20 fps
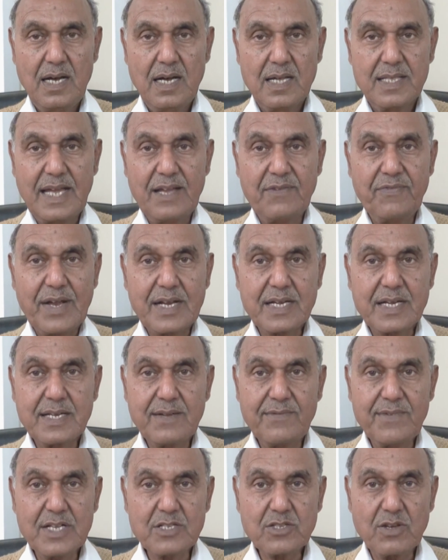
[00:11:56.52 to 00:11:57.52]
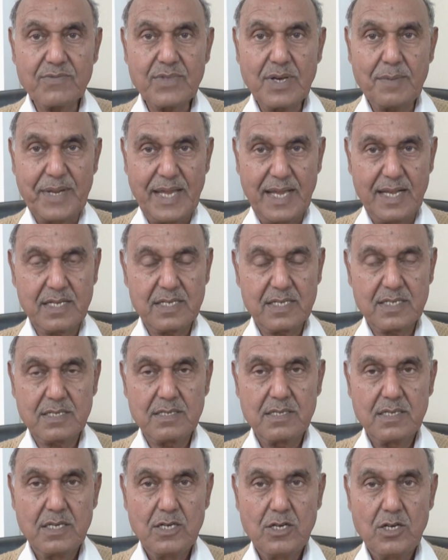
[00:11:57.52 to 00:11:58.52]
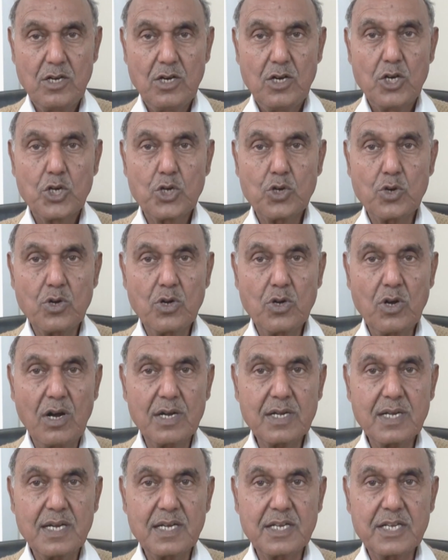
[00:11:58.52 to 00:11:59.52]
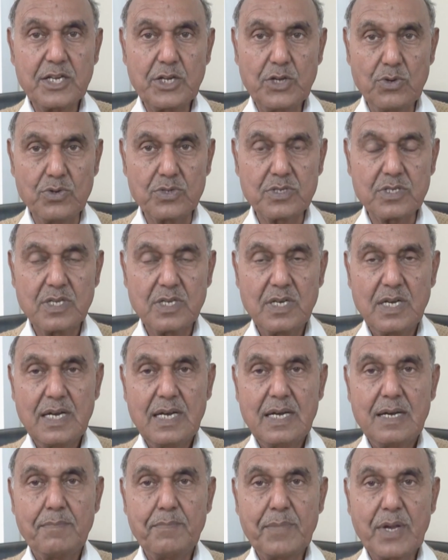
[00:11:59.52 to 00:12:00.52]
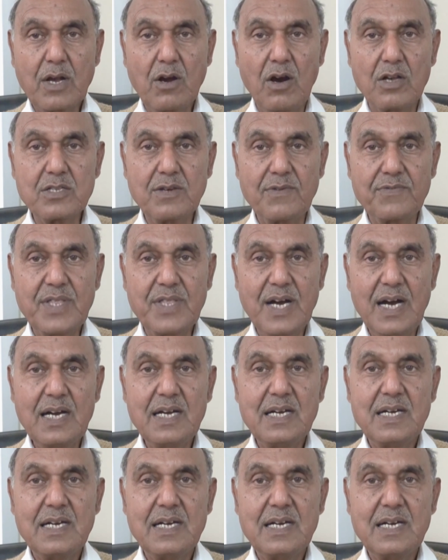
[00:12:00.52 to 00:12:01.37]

The effectiveness of the brakes should not reduce because of the